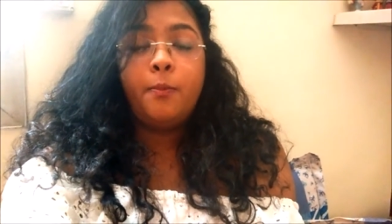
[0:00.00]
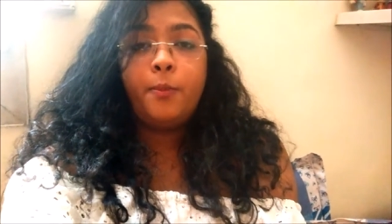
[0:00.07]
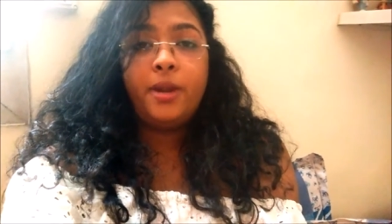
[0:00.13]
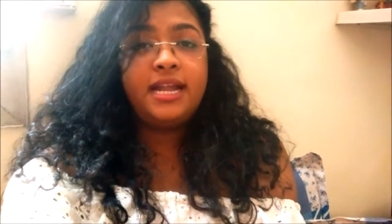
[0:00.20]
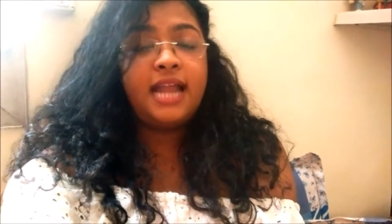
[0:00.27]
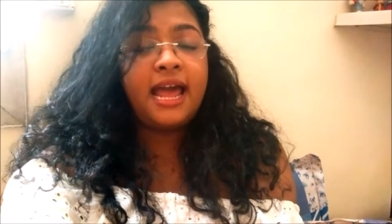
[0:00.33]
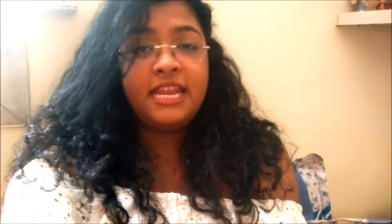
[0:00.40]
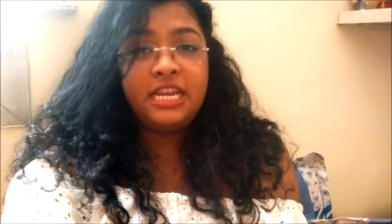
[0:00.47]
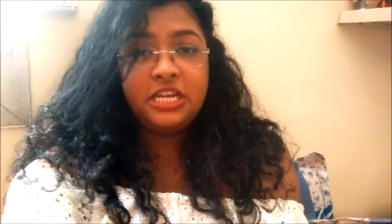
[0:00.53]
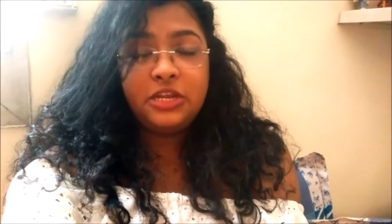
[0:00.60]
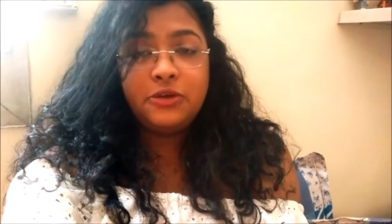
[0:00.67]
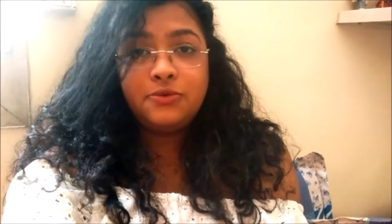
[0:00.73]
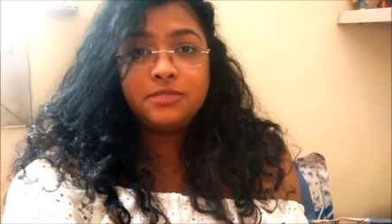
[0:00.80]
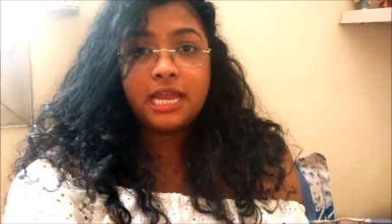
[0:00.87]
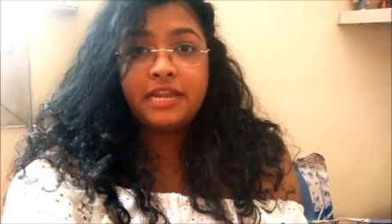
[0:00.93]
But I
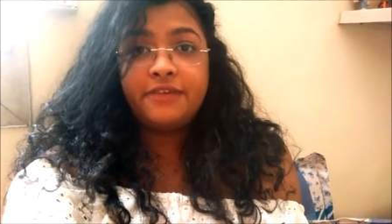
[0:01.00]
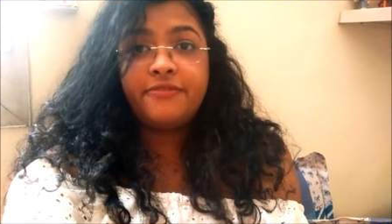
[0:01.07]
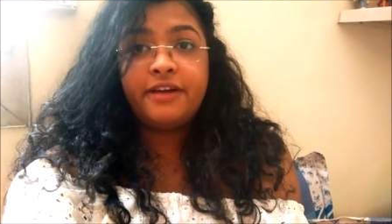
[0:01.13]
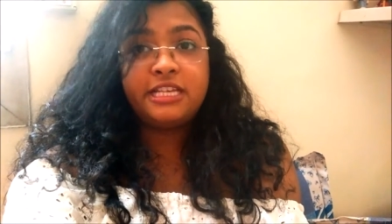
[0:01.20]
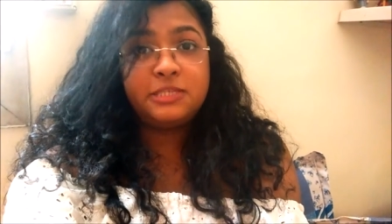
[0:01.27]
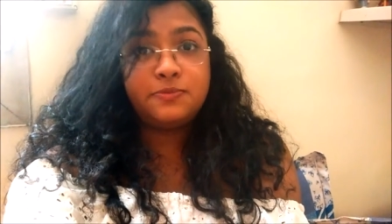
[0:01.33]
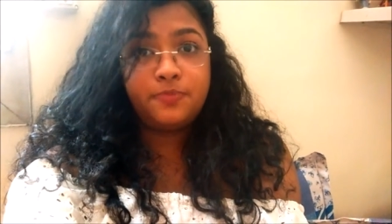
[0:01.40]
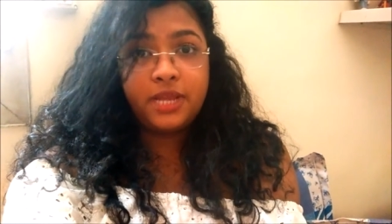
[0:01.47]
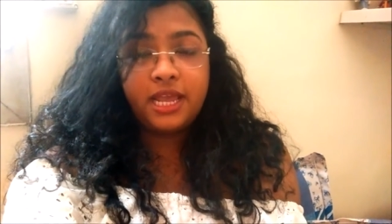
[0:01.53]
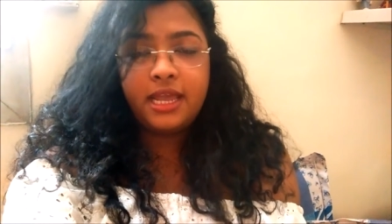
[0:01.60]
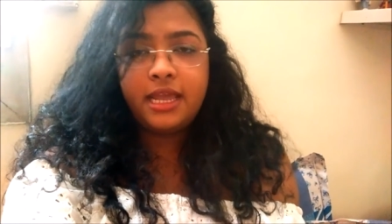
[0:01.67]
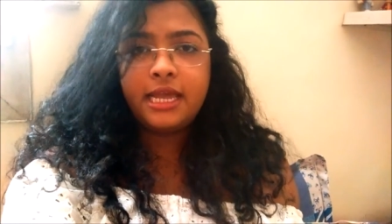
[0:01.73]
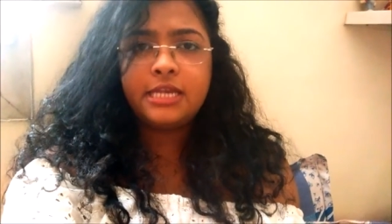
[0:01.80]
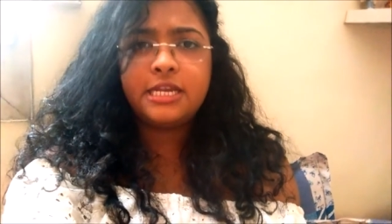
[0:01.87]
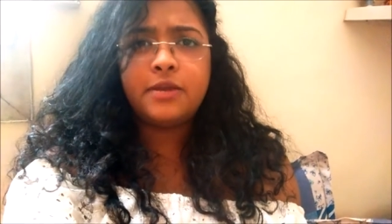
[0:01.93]
knew that if I
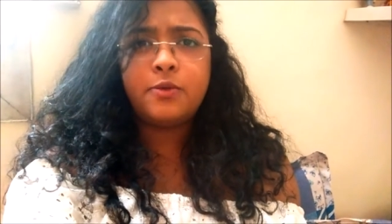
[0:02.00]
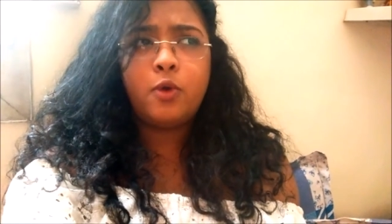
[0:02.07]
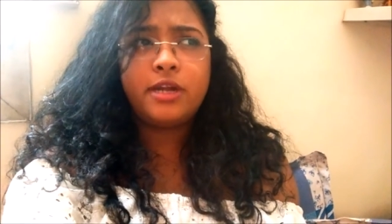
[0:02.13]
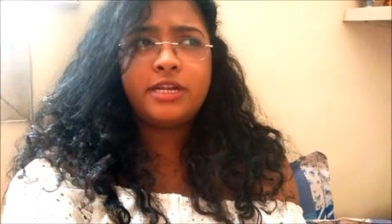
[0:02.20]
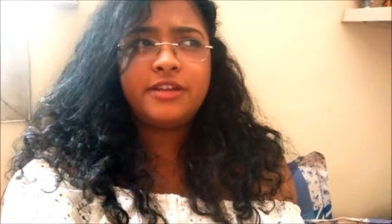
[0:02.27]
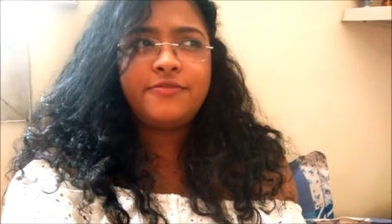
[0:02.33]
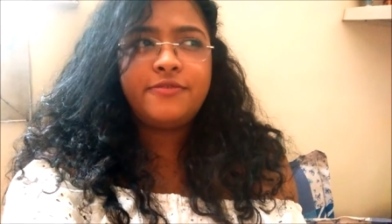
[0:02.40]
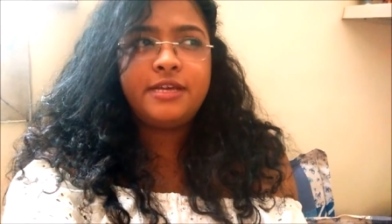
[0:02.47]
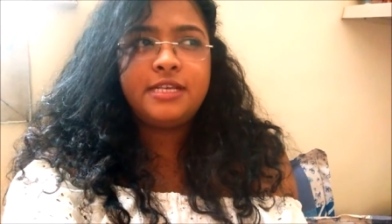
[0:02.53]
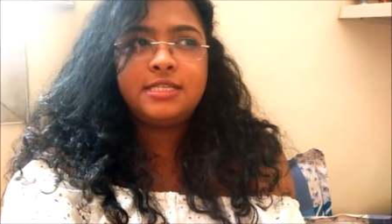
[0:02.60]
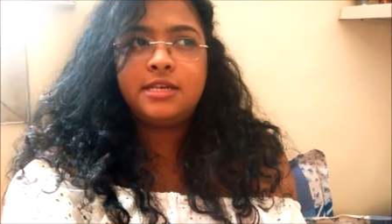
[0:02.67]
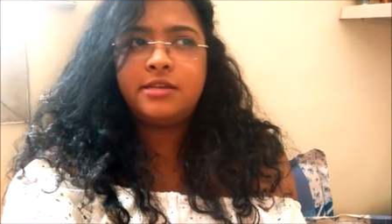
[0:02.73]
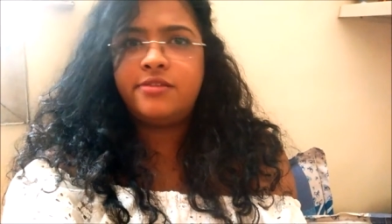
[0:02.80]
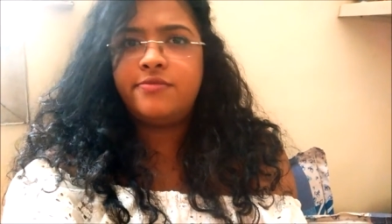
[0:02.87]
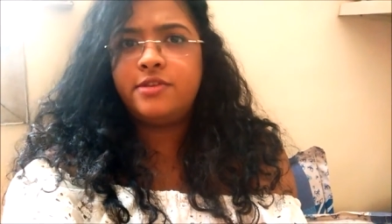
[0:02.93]
spray it, and what if he's
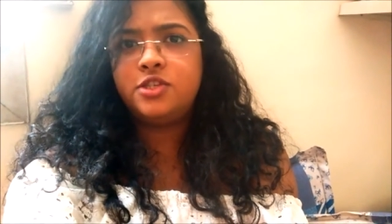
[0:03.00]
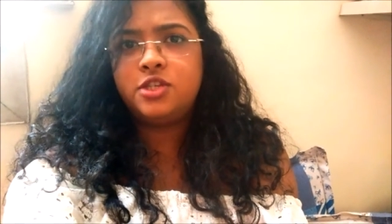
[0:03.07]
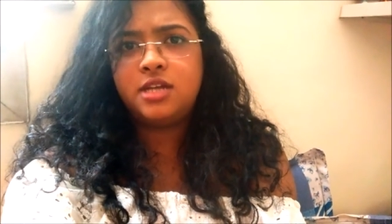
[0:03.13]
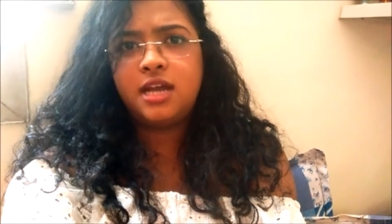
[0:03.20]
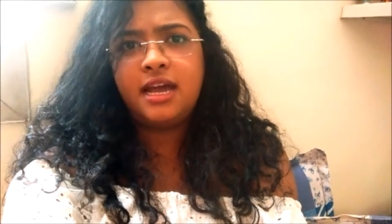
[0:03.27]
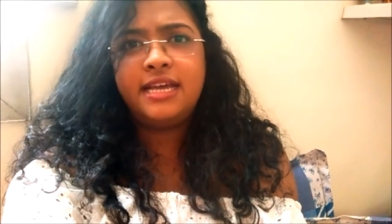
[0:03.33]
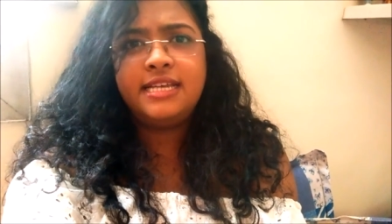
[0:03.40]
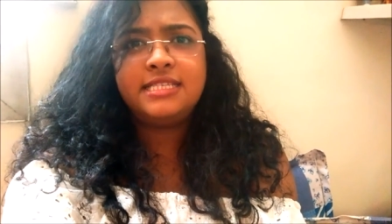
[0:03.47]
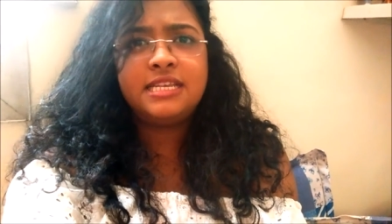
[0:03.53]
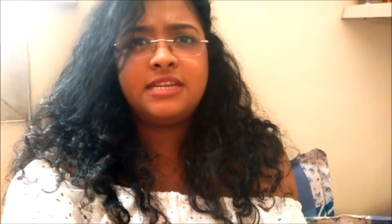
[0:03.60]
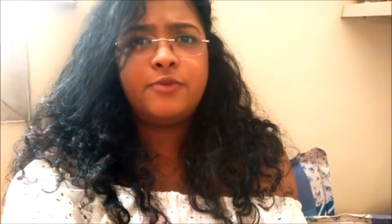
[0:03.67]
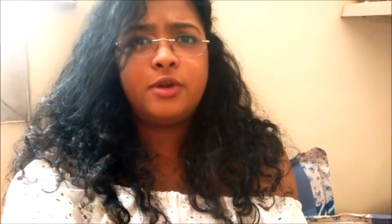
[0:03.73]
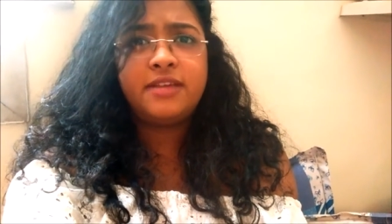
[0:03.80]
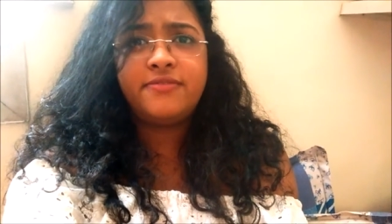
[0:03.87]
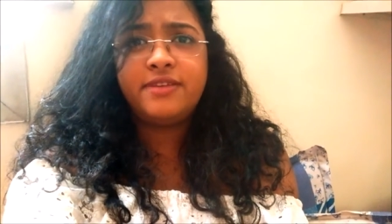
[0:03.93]
a revenge kind, and
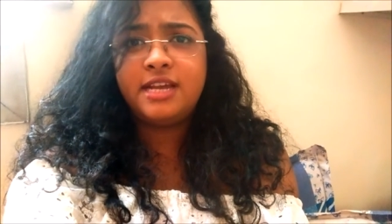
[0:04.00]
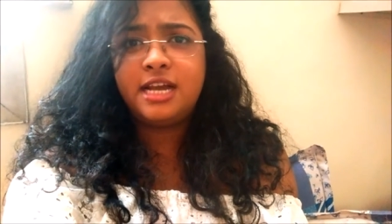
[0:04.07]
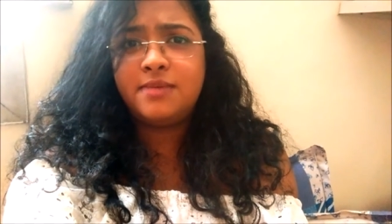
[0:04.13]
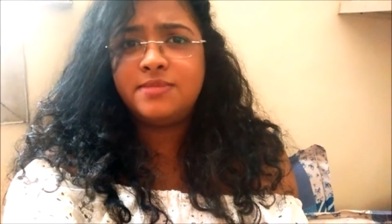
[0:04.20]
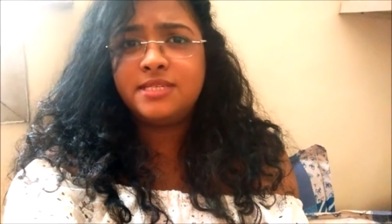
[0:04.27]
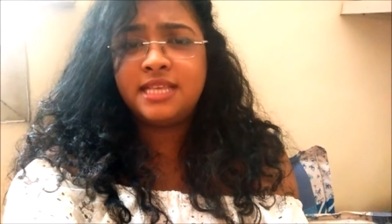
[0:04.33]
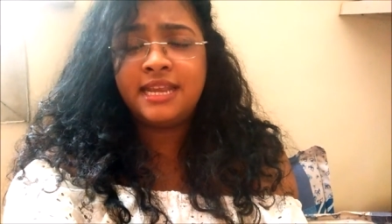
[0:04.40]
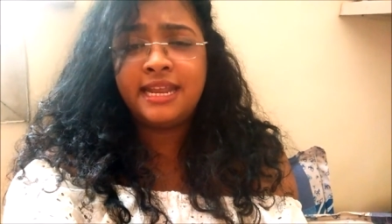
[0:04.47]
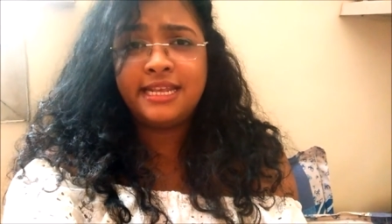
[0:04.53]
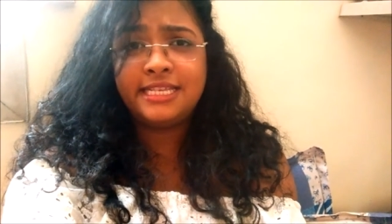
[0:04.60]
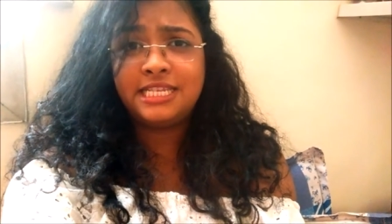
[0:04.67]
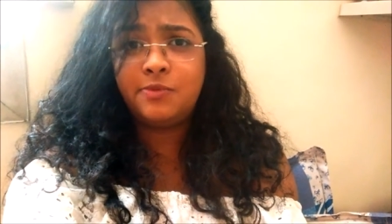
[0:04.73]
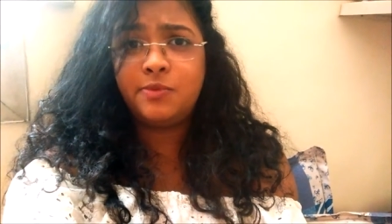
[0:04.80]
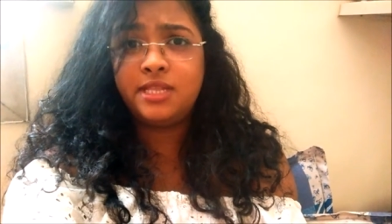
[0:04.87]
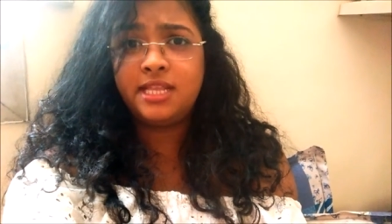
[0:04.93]
what if he comes the next
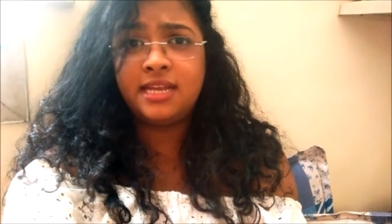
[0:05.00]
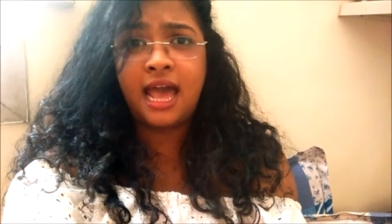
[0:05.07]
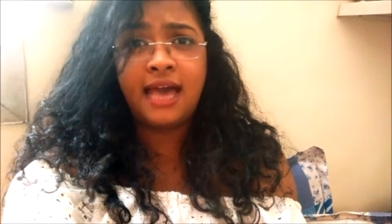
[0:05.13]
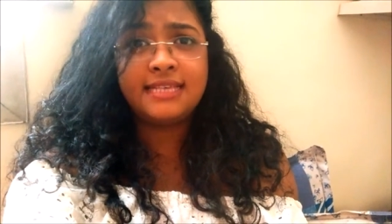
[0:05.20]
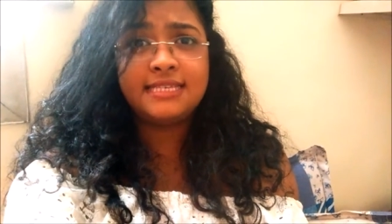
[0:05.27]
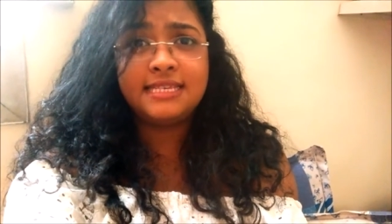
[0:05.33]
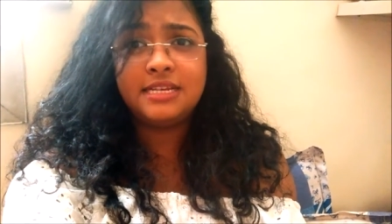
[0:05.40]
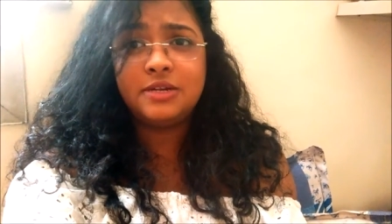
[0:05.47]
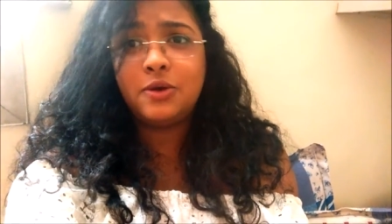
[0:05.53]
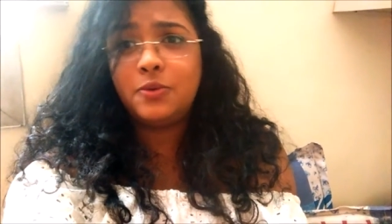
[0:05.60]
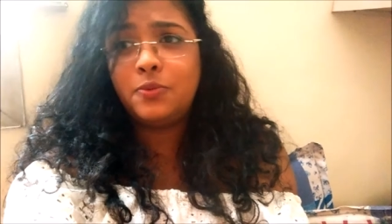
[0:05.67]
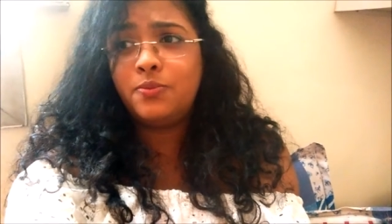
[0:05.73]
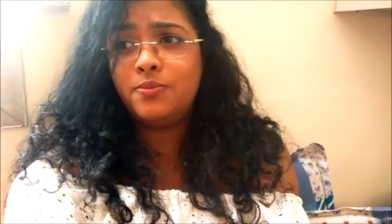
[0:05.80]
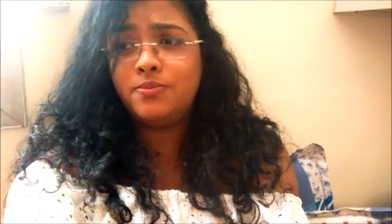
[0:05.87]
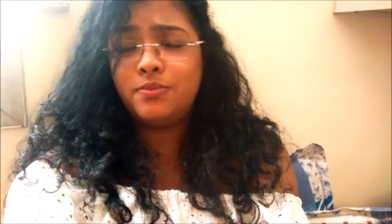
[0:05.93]
day with an acid
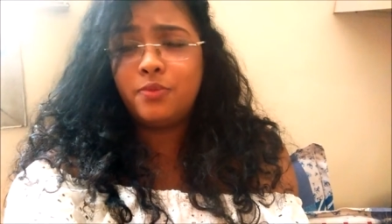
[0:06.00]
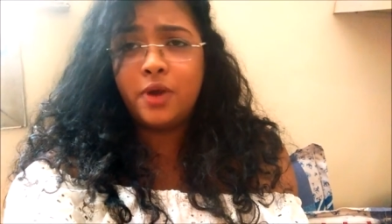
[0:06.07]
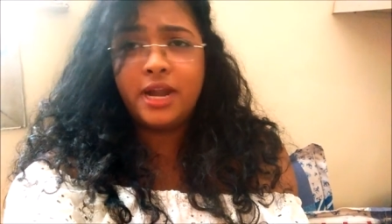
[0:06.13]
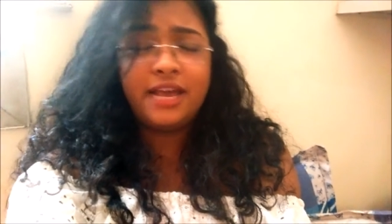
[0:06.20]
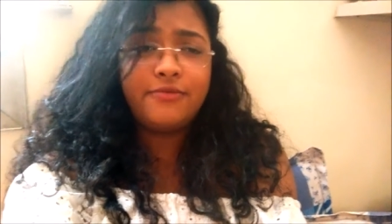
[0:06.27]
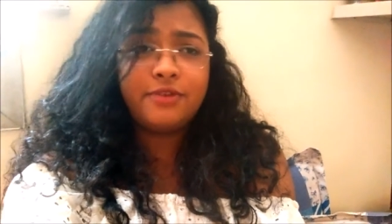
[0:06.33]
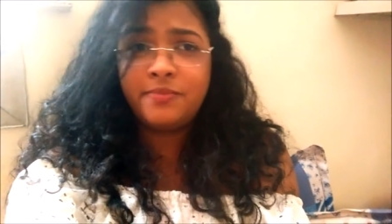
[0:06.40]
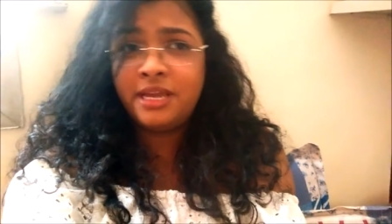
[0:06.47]
or whatever?